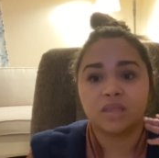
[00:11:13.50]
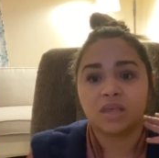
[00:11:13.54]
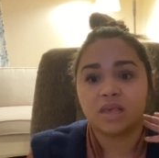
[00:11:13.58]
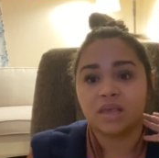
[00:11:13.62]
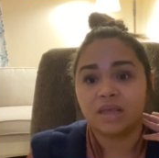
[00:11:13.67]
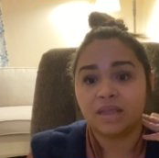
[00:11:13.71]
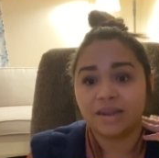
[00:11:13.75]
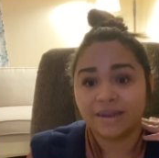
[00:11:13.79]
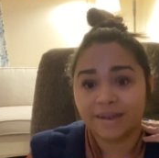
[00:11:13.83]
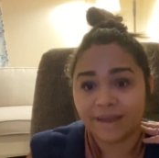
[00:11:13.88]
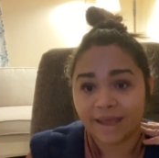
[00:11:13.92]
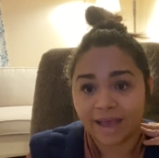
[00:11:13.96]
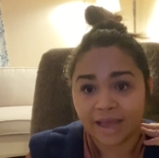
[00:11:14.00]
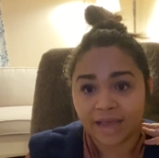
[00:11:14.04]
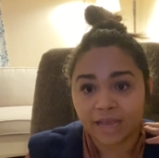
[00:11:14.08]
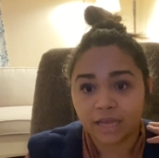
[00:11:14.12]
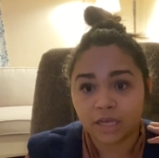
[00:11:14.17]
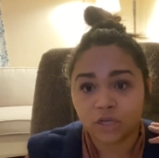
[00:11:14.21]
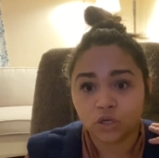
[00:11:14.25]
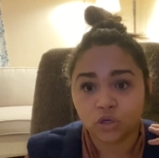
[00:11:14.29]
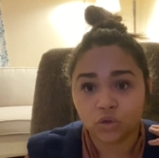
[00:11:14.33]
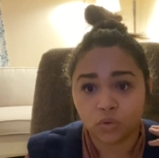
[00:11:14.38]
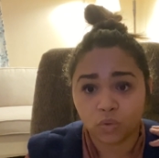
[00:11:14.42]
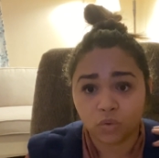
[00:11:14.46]
neck,
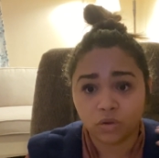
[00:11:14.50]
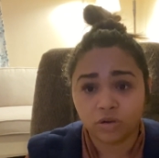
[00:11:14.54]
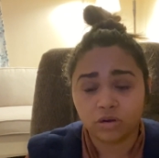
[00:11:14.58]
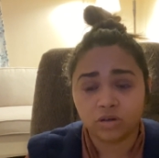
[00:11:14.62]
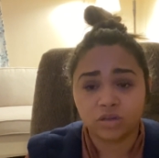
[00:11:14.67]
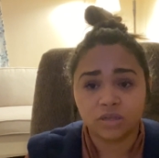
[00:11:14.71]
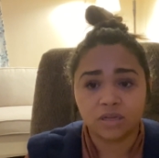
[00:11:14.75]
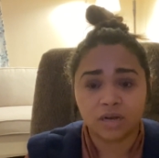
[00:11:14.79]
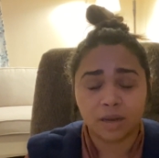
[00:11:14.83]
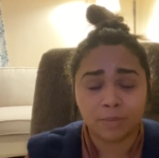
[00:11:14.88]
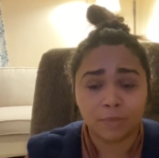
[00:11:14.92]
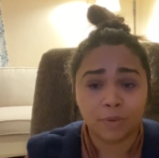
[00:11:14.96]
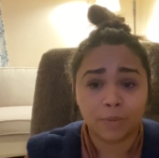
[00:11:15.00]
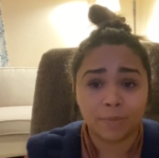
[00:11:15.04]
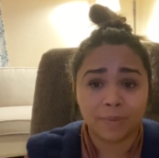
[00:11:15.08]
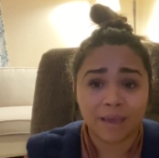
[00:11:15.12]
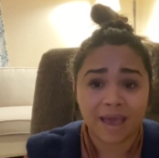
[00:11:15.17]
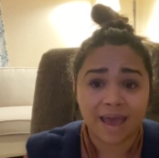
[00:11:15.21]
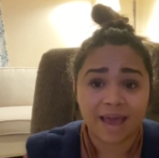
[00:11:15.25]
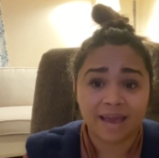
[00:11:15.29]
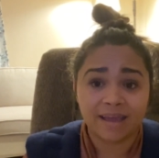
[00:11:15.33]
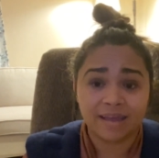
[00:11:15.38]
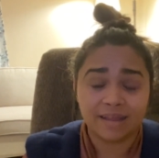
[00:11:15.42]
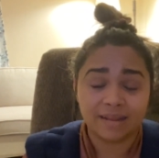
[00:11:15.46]
shoulders, and upper
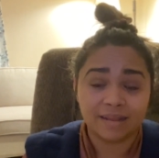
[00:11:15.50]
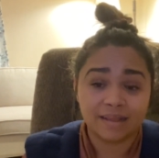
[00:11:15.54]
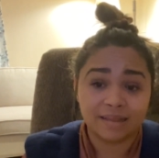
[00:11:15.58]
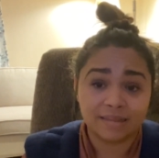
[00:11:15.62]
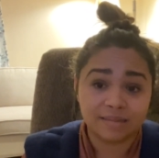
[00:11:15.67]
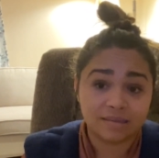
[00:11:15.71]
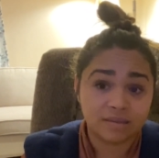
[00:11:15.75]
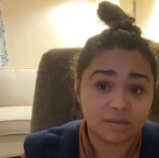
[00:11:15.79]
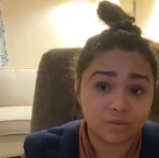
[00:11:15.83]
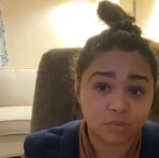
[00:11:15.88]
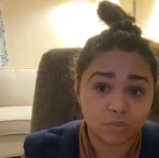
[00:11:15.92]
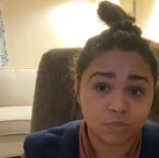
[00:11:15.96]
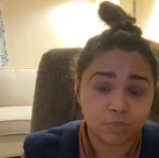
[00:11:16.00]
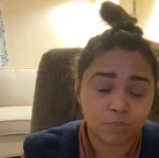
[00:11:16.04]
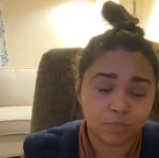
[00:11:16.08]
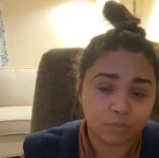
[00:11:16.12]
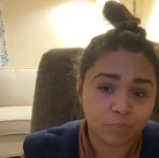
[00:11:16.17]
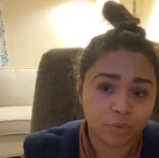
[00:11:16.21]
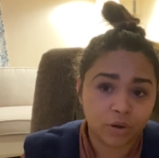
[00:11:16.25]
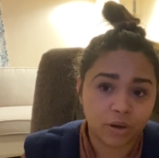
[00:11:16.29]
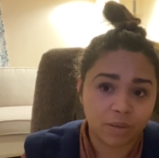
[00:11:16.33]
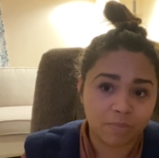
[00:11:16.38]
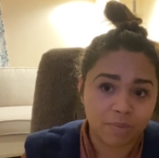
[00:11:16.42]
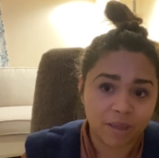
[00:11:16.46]
back, and that's
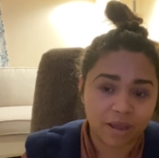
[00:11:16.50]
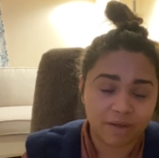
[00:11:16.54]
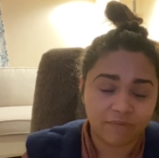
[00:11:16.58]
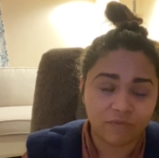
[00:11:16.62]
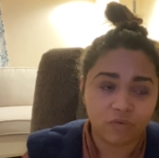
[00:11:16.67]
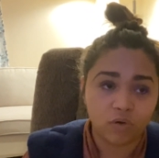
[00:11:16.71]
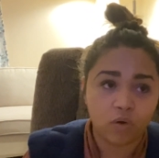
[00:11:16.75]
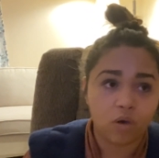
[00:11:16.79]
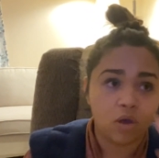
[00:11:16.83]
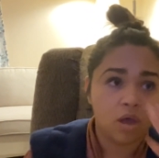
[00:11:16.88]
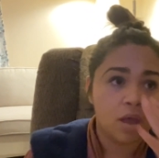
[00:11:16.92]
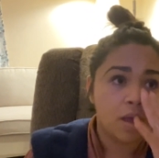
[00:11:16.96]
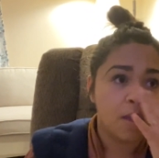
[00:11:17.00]
pretty painful.